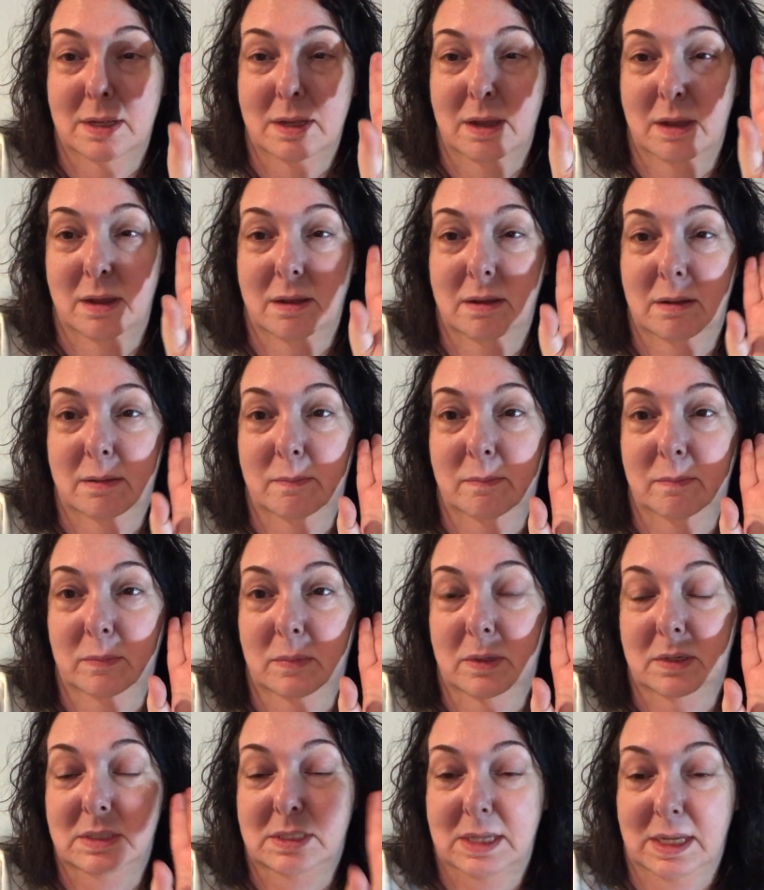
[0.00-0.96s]
um,
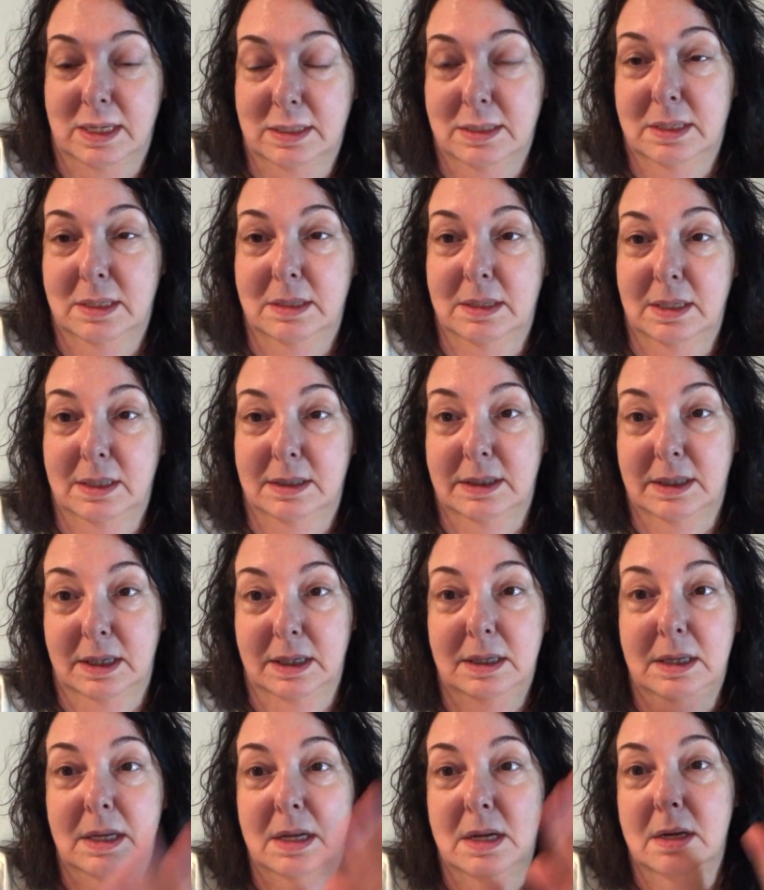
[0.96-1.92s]
desk that's
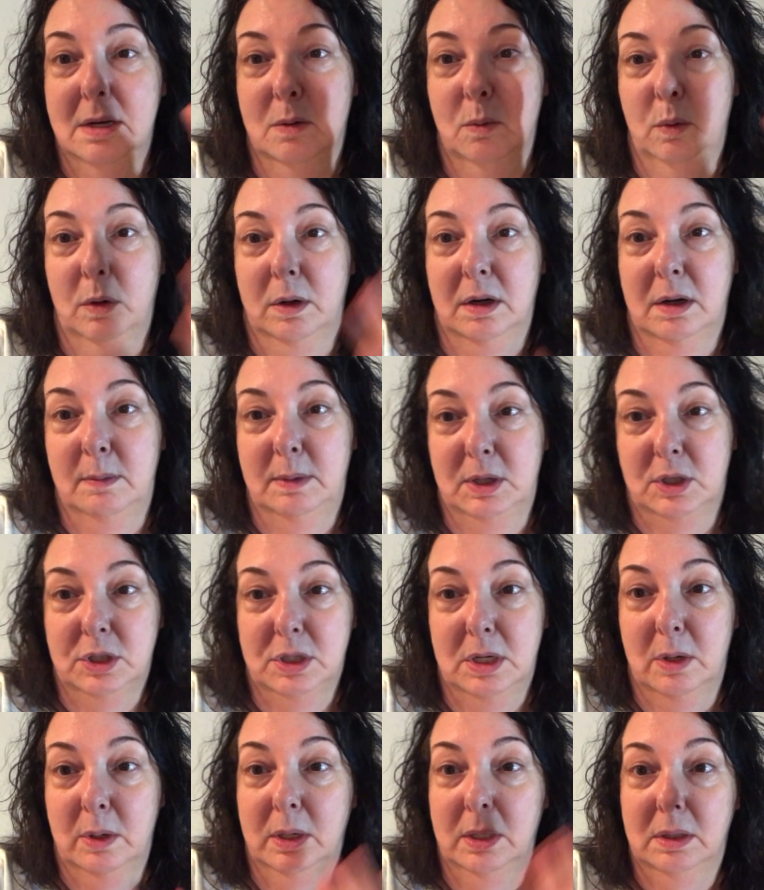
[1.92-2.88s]
in here. We're going to be
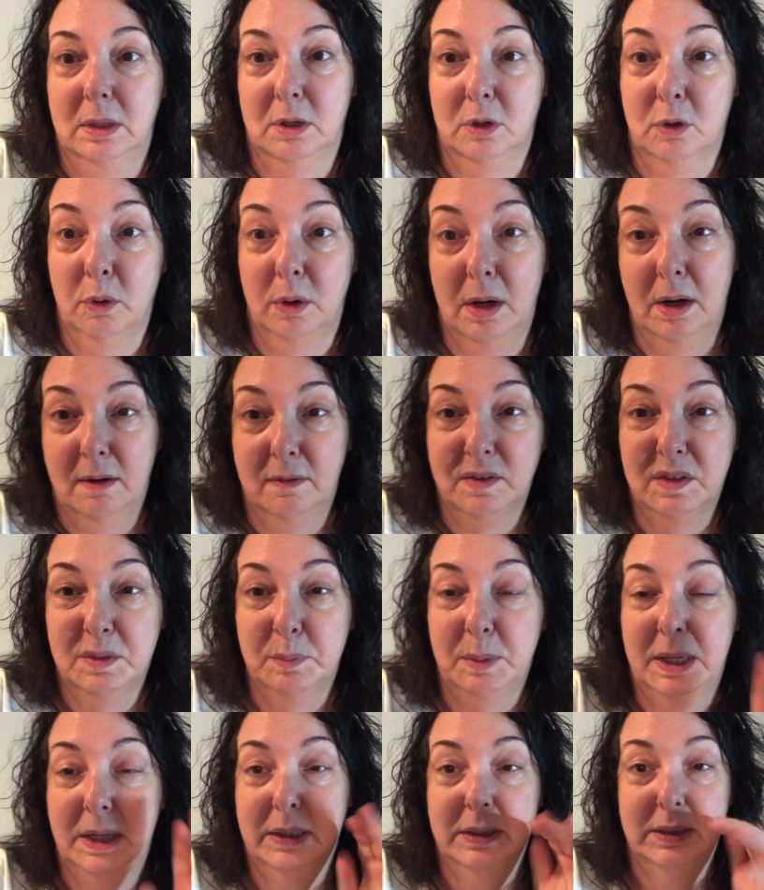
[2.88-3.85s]
sharing the creative
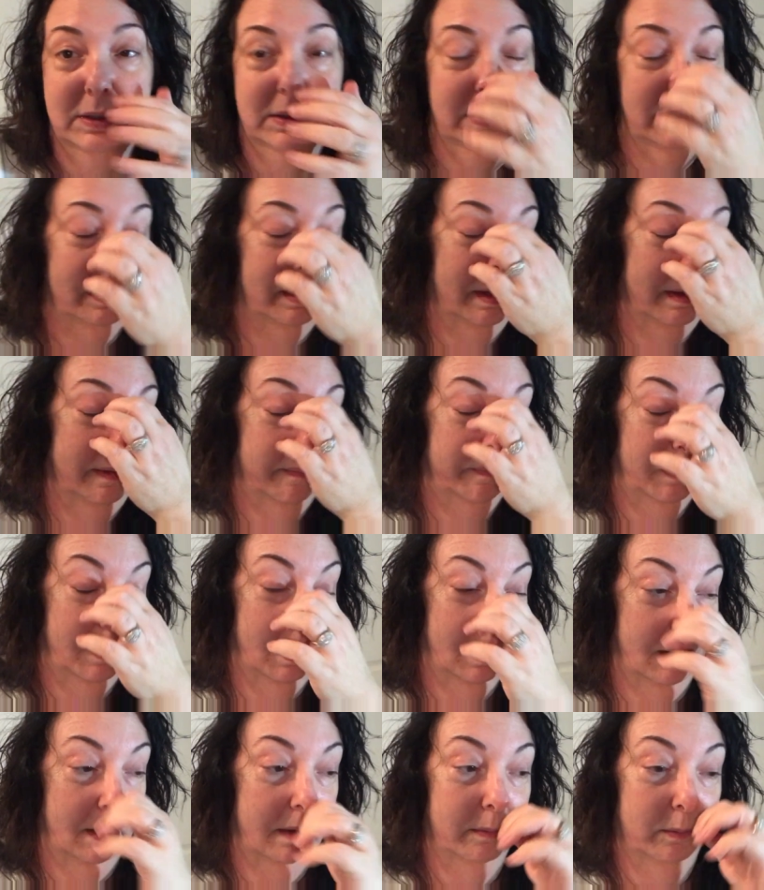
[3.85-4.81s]
space,
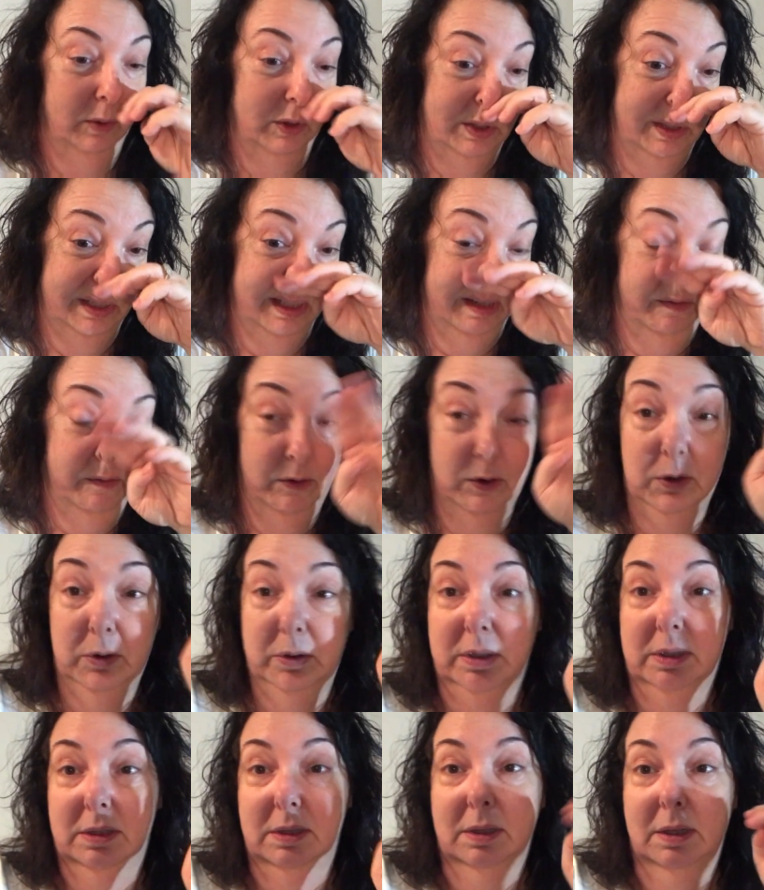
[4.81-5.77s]
um, which is a
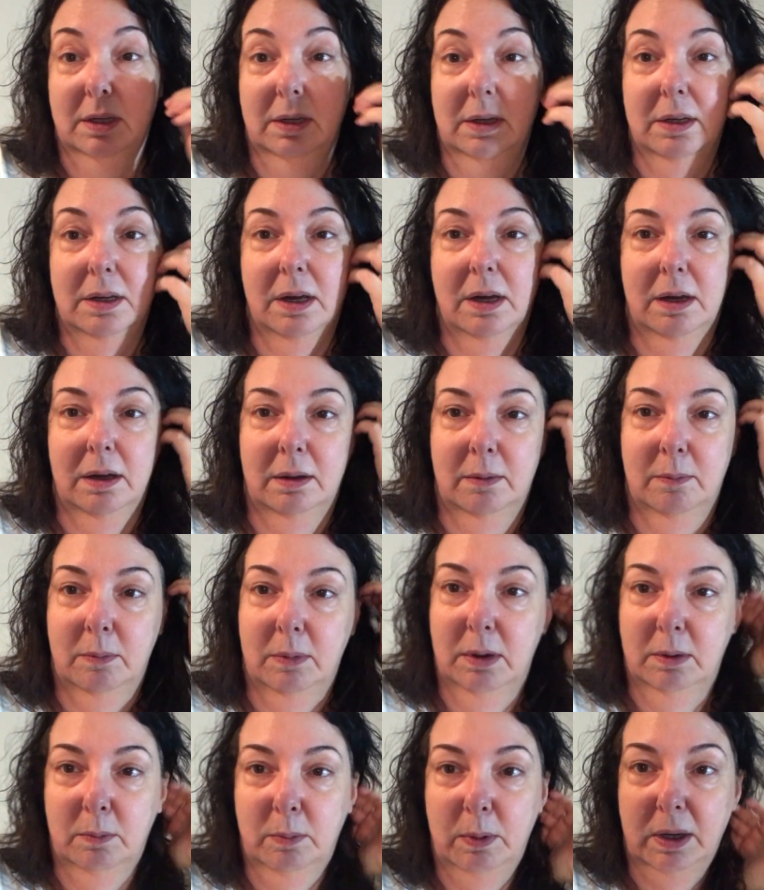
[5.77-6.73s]
first,
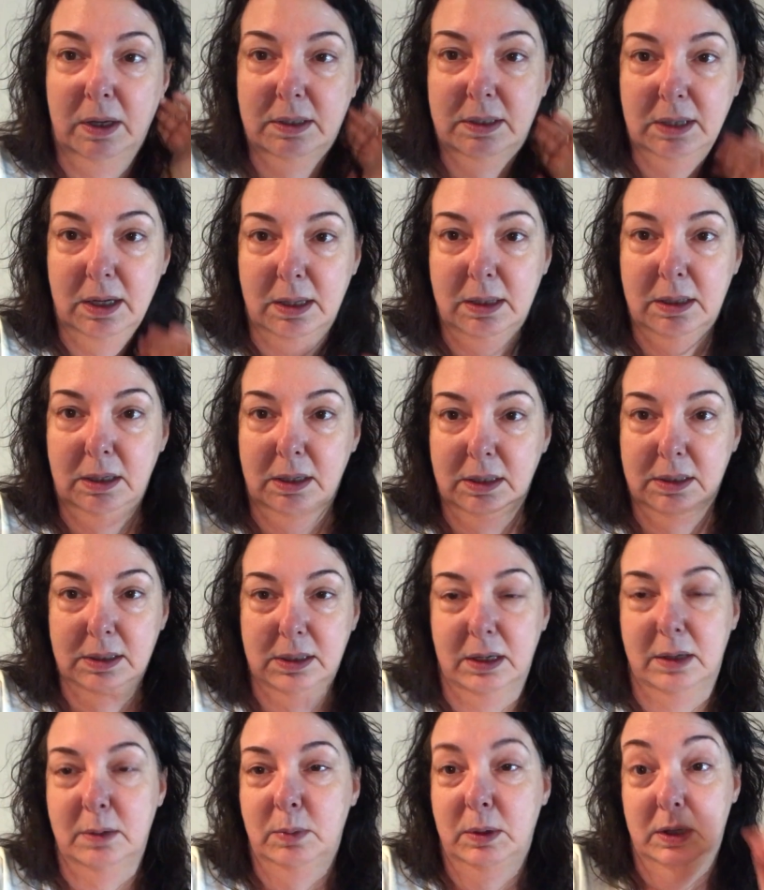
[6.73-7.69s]
um, but I think it's
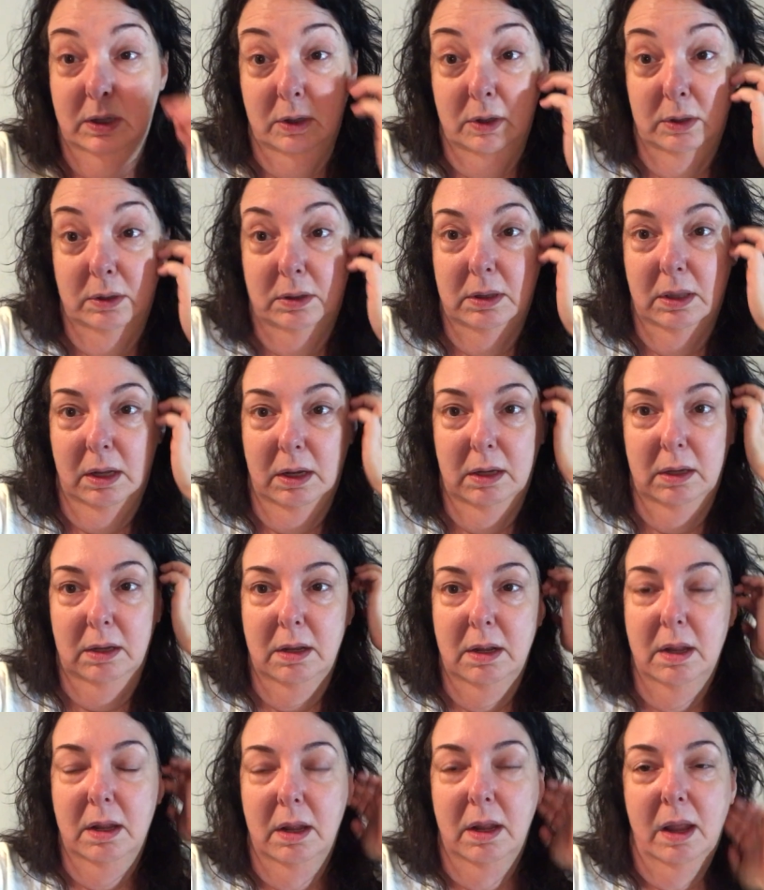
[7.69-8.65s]
going to be a good thing.
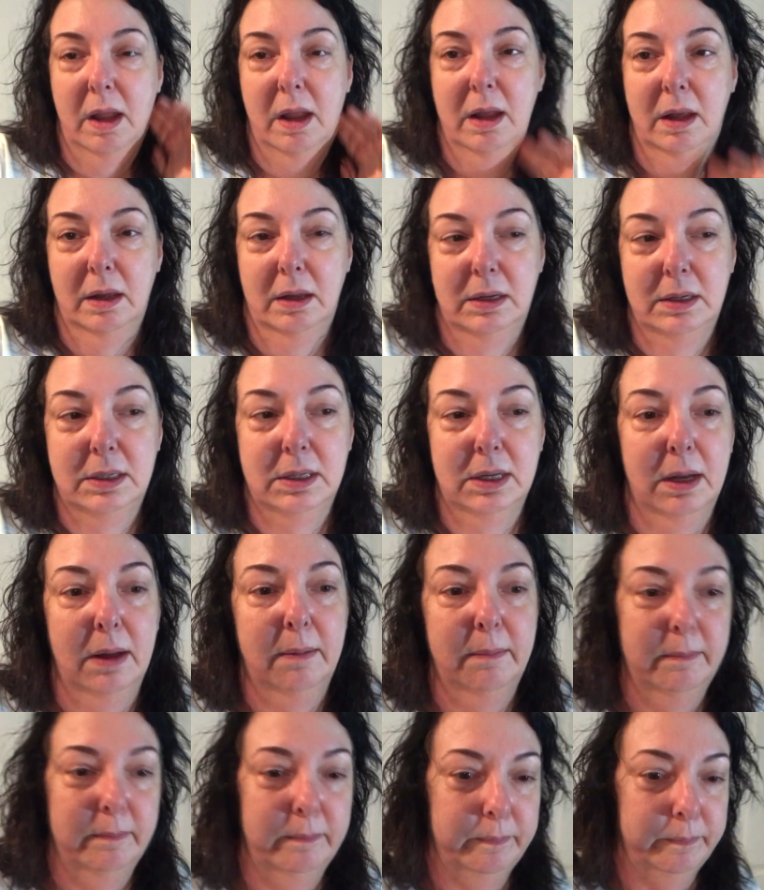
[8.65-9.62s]
And
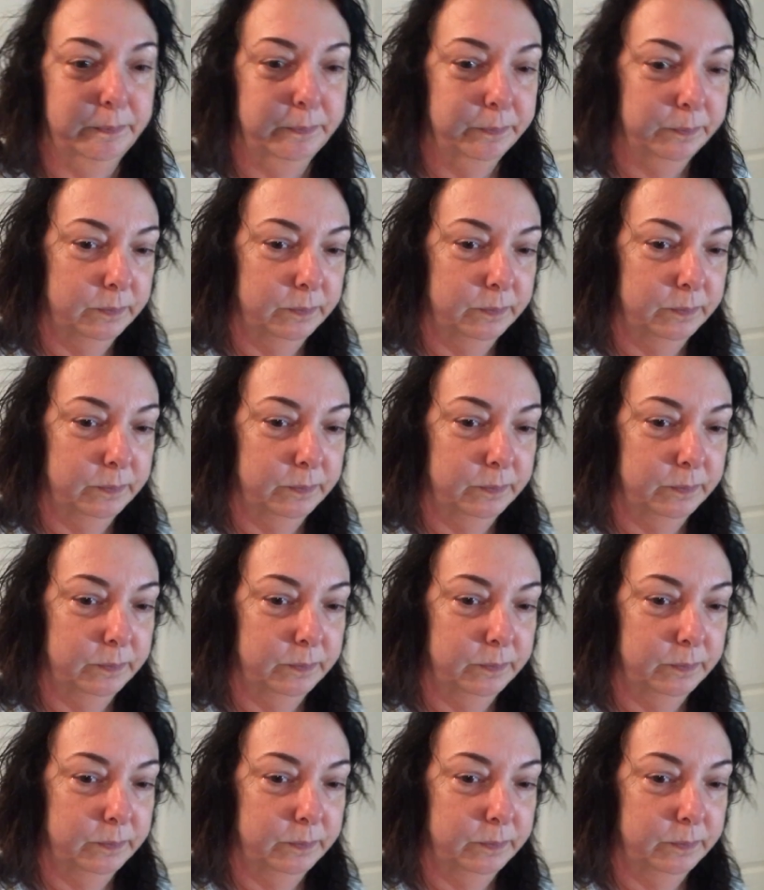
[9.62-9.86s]
um,